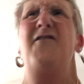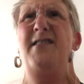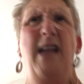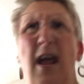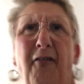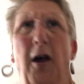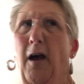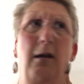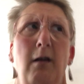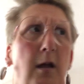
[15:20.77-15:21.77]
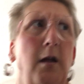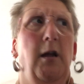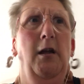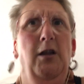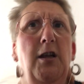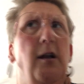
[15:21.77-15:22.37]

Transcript: never, you